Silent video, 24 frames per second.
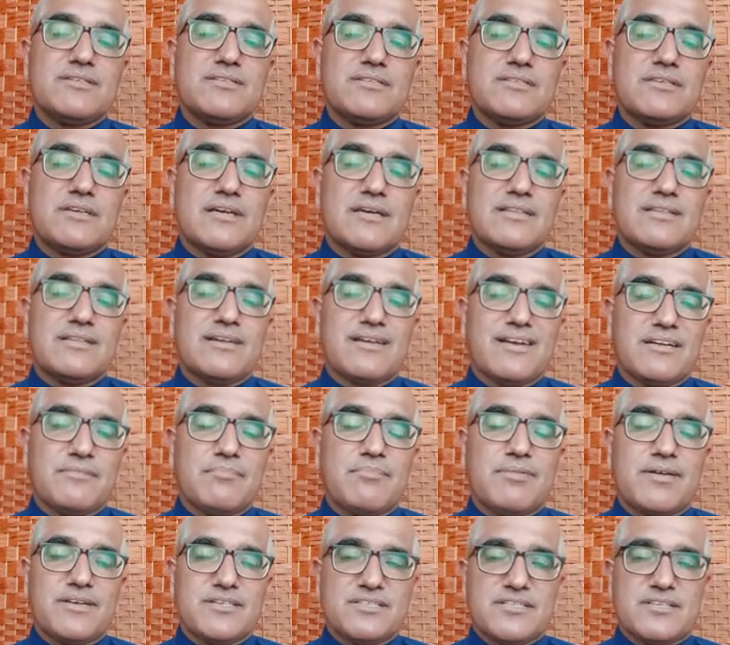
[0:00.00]
in the right
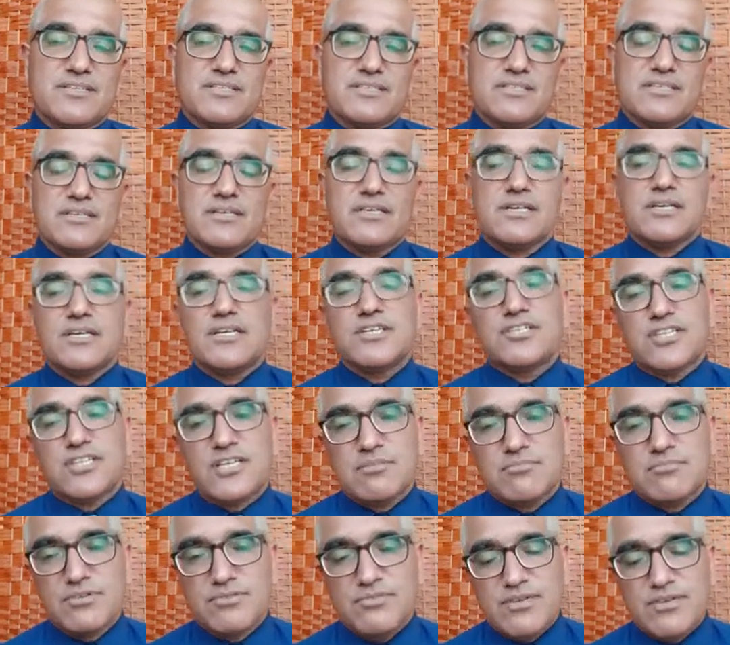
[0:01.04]
places, it can
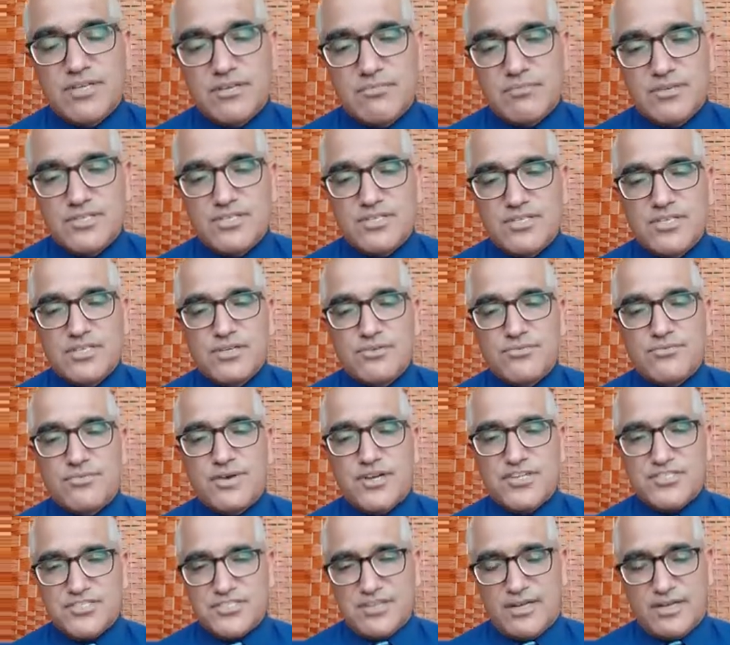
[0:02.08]
be very much
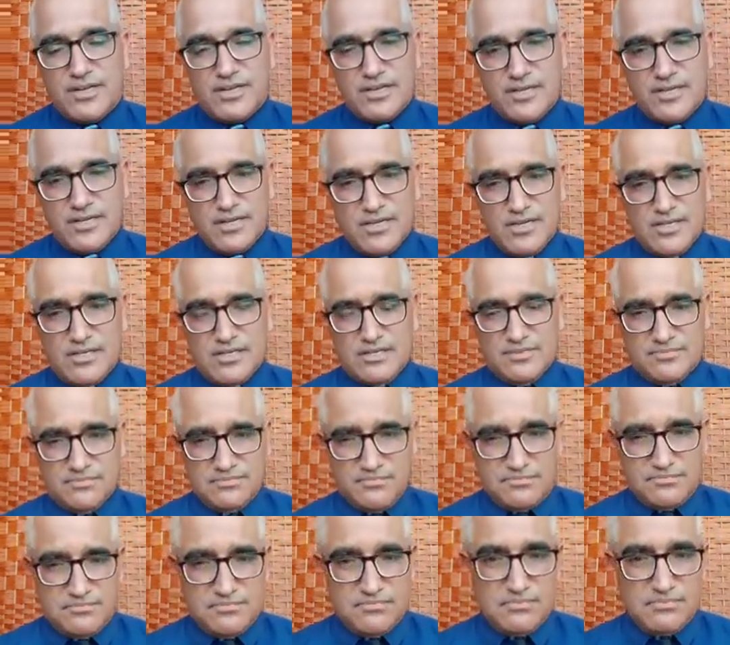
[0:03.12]
functional.
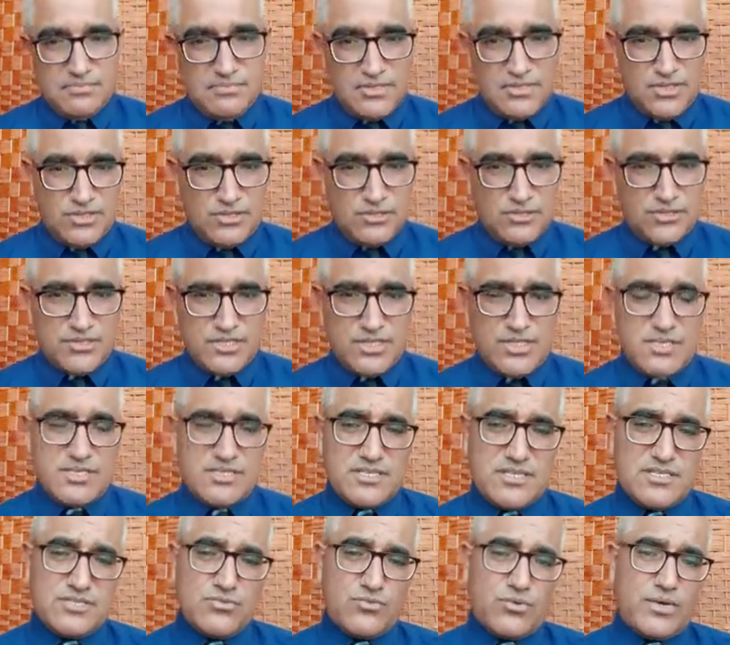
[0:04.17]
In those
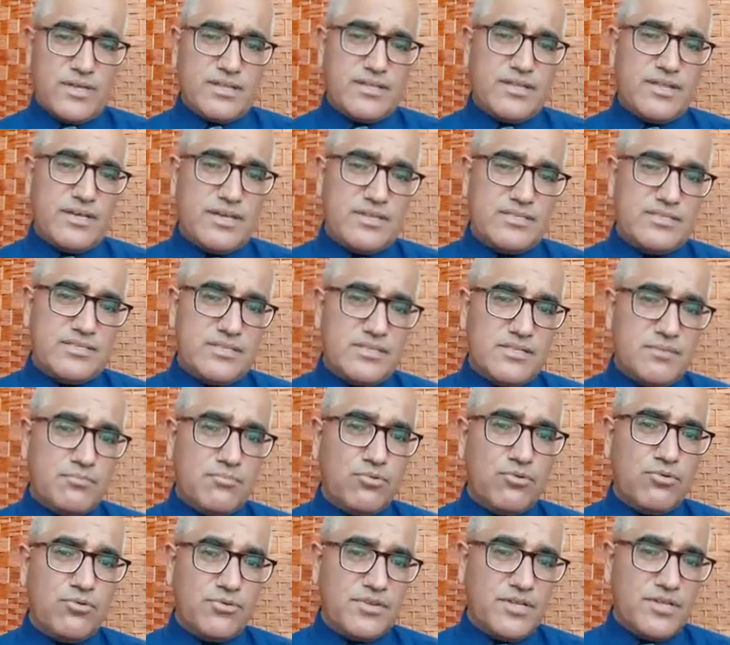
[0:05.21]
cases when there's the
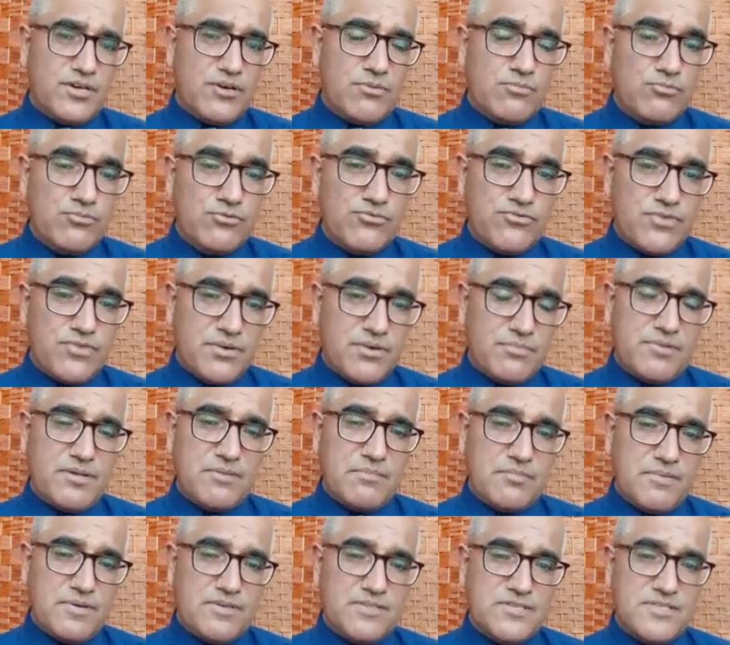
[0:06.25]
bone, they have moved from their
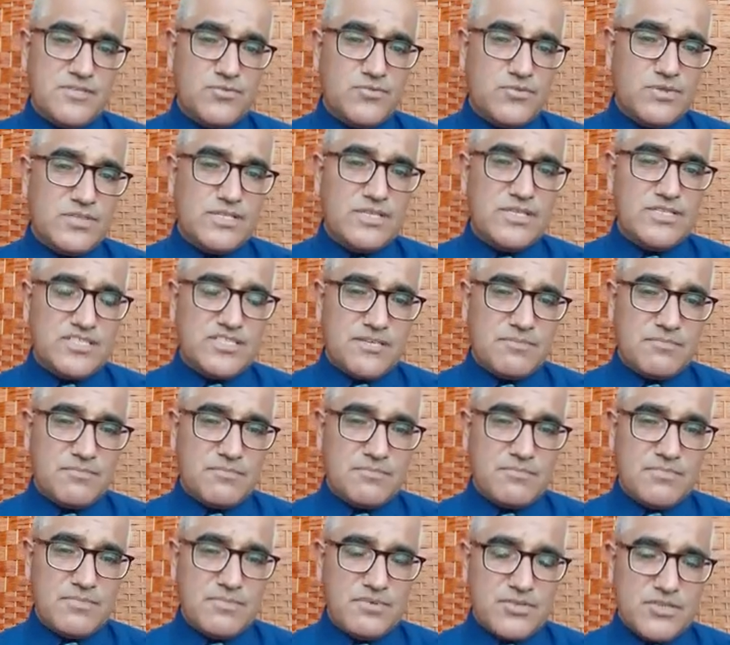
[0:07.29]
places, we need
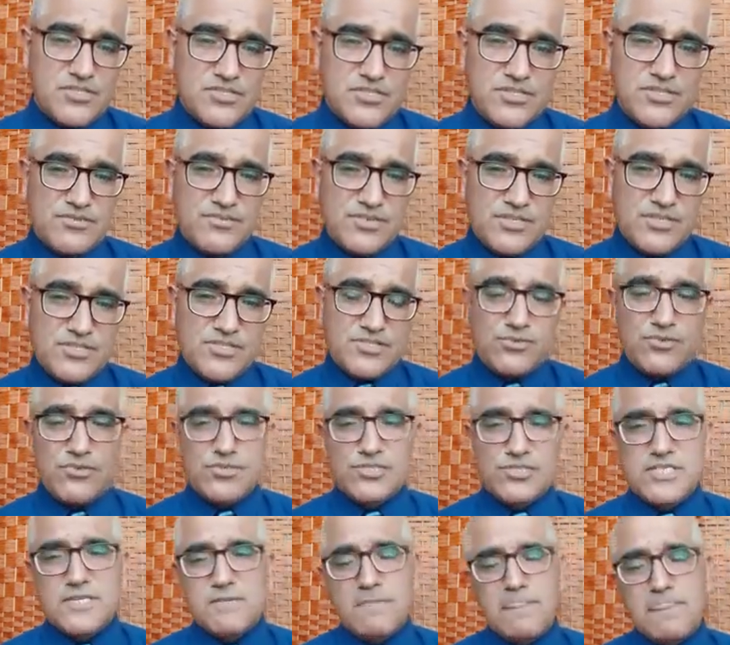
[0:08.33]
some stiff
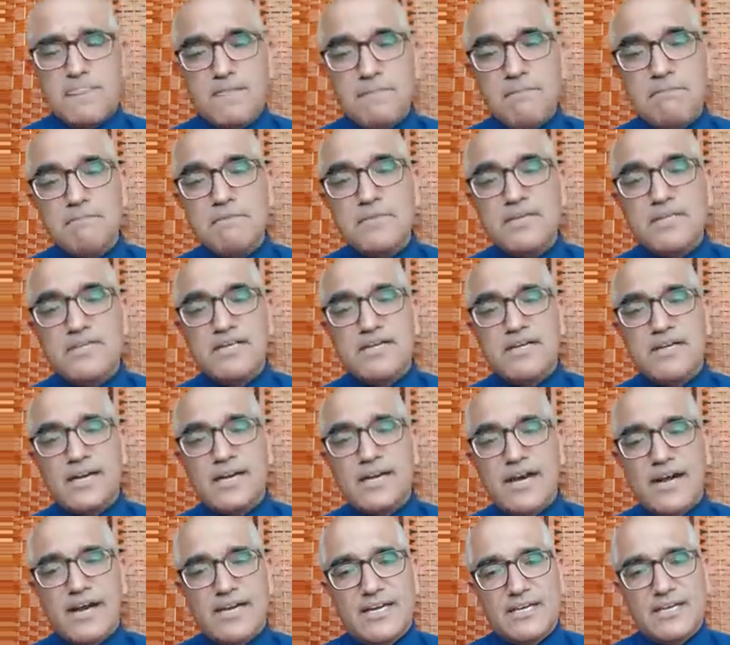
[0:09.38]
insoles, medially
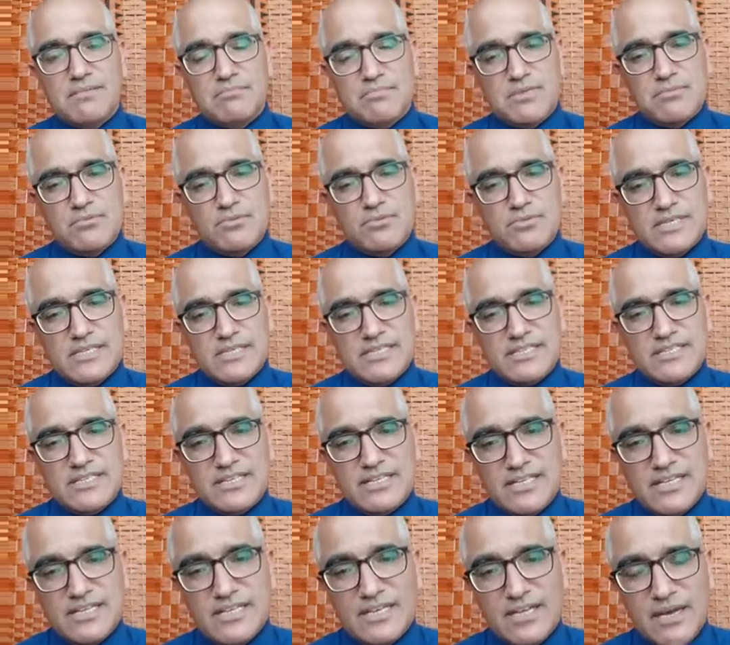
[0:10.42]
high, maybe with a little
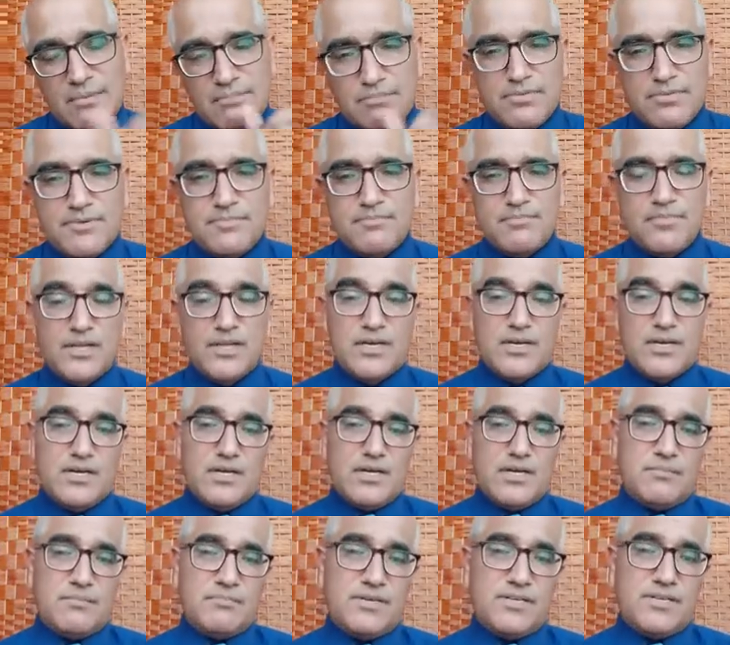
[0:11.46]
heel cup.
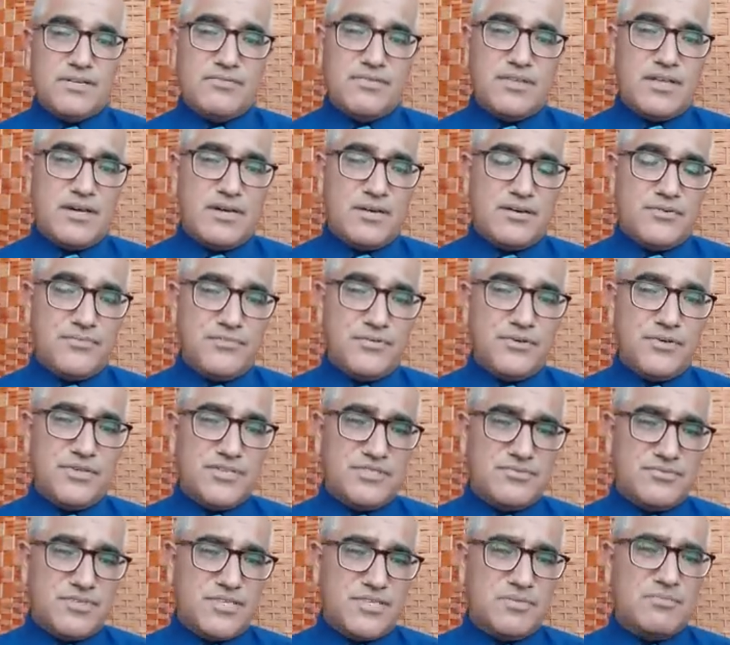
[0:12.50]
But if the foot is
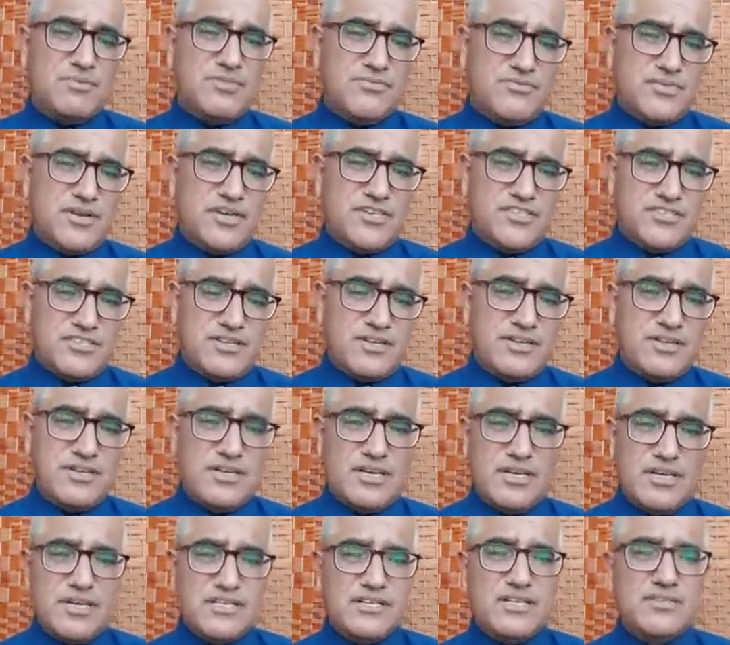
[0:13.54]
very much functional,
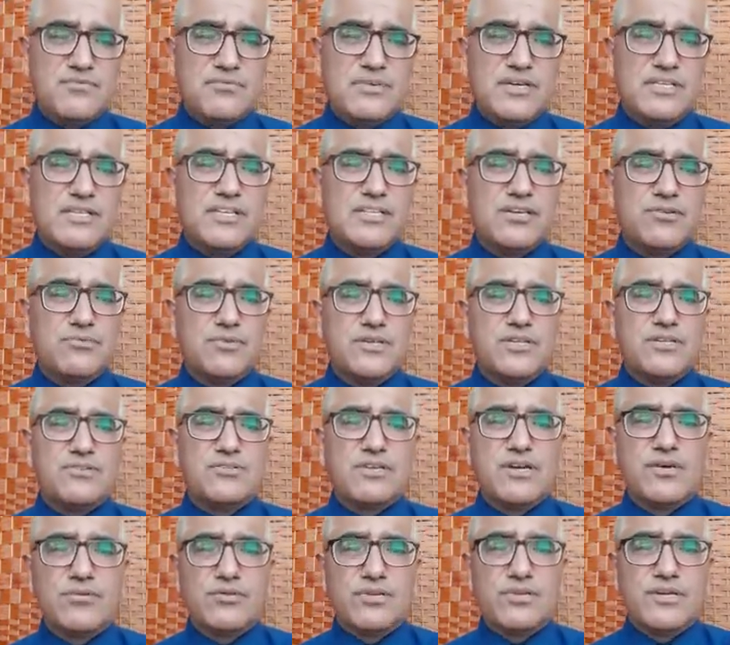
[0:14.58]
then we need a very
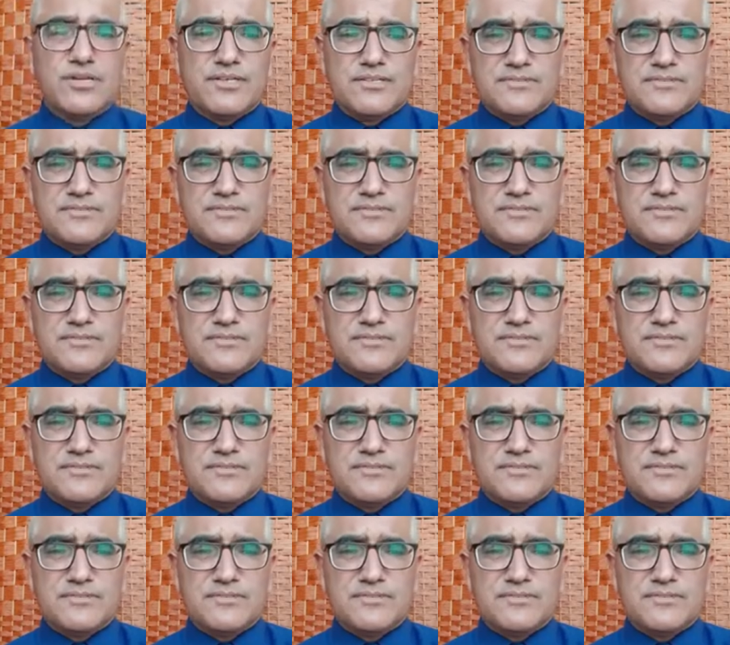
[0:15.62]
regular